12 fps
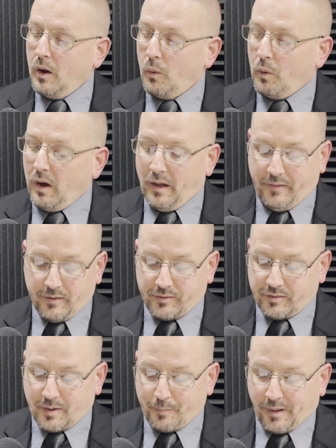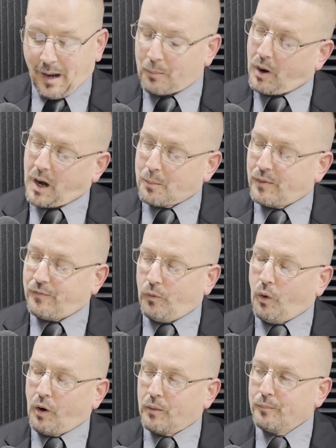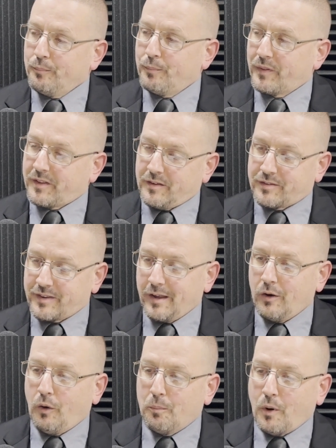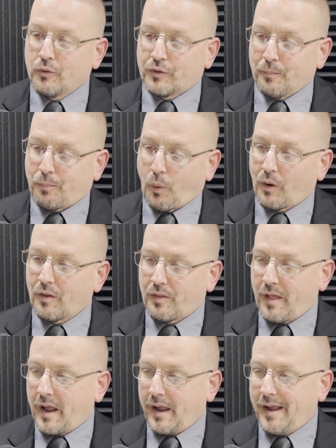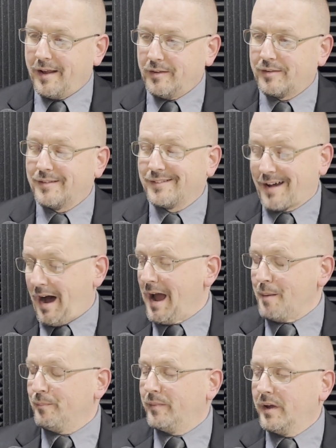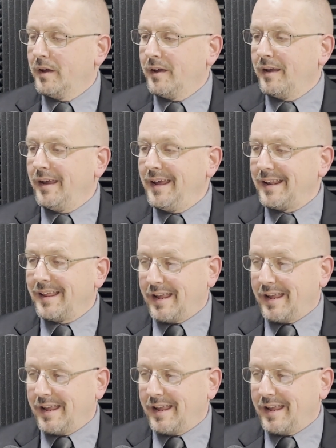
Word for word: Well, and this is something I brought up before, but the single most important thing is time. Mm-hmm. It mm.